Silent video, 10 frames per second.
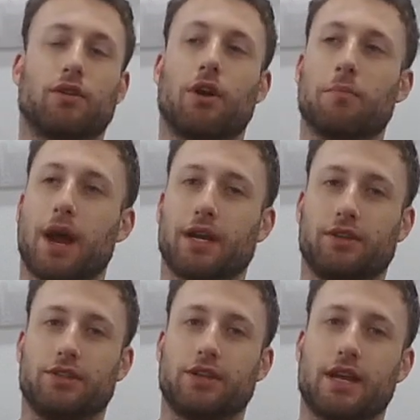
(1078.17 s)

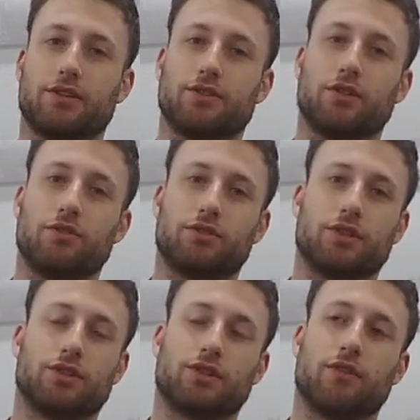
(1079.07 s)
harmonically dense notes
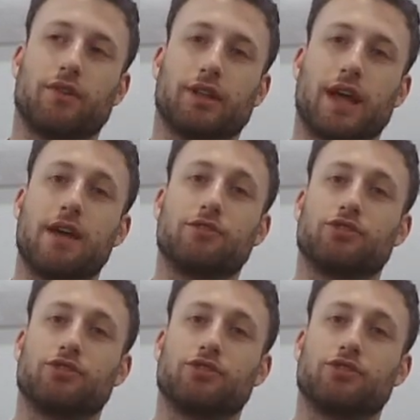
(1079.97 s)
and stuff like that